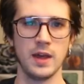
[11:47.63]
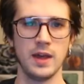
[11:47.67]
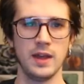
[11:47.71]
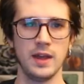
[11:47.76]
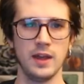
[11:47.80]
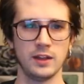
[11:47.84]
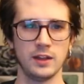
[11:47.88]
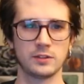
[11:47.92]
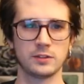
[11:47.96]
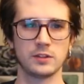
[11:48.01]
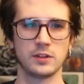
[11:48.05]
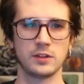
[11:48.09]

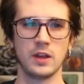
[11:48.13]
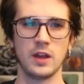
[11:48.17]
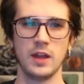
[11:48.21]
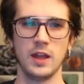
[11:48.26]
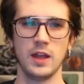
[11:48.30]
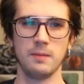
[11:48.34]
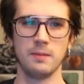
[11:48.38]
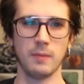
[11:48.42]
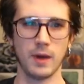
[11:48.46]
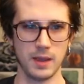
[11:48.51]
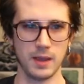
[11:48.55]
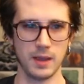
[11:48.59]
It's,
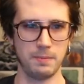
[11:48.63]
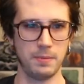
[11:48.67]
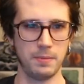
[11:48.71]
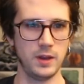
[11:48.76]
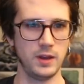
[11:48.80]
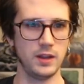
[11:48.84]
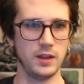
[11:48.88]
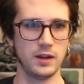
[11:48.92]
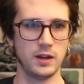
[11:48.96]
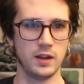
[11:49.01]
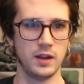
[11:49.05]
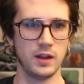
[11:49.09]
in my
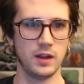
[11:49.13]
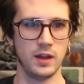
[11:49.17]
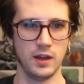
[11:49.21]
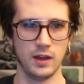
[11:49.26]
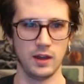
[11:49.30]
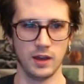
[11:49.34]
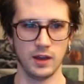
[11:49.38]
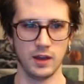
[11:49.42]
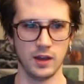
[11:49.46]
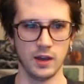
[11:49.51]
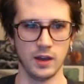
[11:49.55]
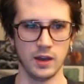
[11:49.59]
opinion,
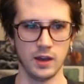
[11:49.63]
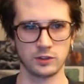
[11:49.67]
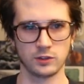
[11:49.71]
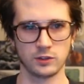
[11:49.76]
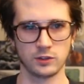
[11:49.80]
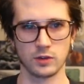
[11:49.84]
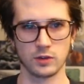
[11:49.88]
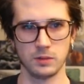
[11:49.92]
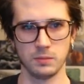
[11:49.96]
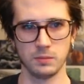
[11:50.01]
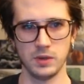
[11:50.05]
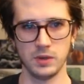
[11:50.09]
an
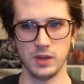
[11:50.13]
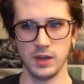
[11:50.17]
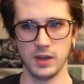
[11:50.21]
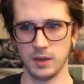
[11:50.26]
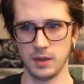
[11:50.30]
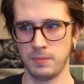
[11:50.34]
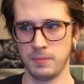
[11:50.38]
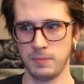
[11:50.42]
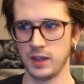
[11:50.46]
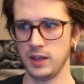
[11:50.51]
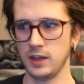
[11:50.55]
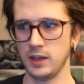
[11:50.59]
extremely
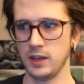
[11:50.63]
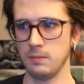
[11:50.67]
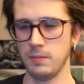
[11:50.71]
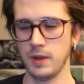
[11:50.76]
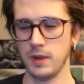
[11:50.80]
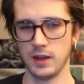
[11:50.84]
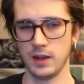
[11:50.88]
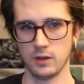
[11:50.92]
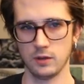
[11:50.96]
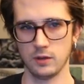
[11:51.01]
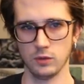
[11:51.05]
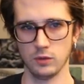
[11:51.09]
nitpicky
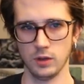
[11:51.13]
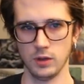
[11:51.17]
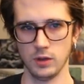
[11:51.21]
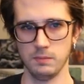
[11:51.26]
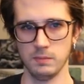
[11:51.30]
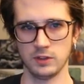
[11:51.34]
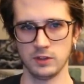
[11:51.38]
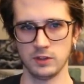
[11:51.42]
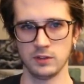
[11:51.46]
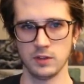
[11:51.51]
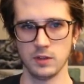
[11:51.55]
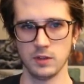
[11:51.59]
debate and really
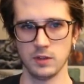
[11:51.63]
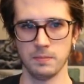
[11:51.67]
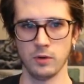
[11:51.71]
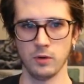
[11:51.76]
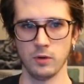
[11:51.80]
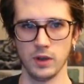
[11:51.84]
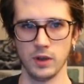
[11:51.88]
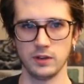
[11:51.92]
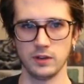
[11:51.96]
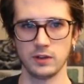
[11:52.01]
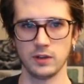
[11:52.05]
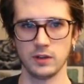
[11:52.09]
misses the
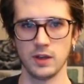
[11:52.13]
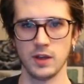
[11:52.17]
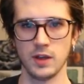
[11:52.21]
point,